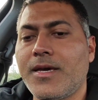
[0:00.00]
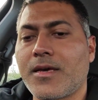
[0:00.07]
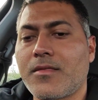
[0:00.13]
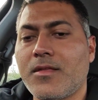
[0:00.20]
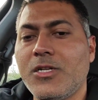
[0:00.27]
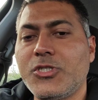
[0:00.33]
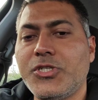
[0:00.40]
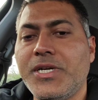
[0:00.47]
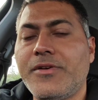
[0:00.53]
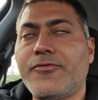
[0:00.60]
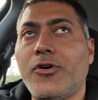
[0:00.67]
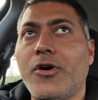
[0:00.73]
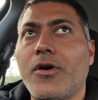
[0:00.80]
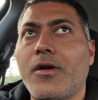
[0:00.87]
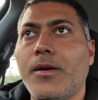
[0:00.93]
excel sheet
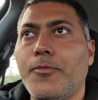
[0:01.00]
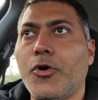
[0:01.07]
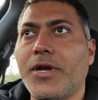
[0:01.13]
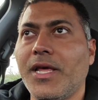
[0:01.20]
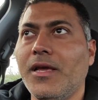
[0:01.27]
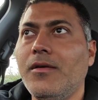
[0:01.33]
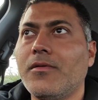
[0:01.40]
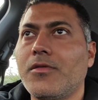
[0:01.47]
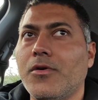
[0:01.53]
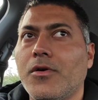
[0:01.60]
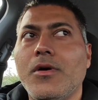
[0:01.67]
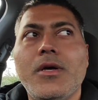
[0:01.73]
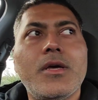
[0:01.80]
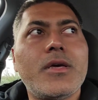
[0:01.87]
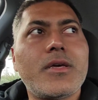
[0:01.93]
for reporting so
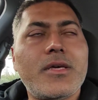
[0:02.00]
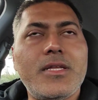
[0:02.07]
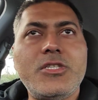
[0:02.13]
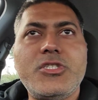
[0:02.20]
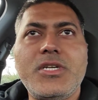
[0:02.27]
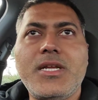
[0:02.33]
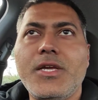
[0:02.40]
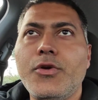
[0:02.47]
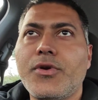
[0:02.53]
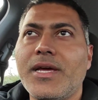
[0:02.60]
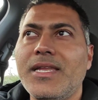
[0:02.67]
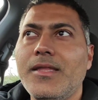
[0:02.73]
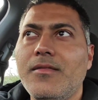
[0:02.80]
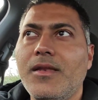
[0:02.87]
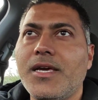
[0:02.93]
in jira you
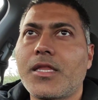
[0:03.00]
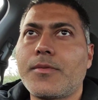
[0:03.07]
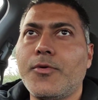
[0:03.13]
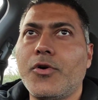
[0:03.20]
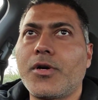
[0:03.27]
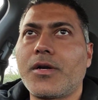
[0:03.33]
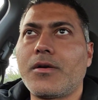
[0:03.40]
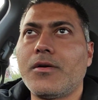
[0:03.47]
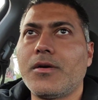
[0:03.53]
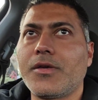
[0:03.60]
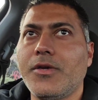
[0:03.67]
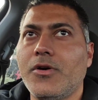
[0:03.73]
can easily export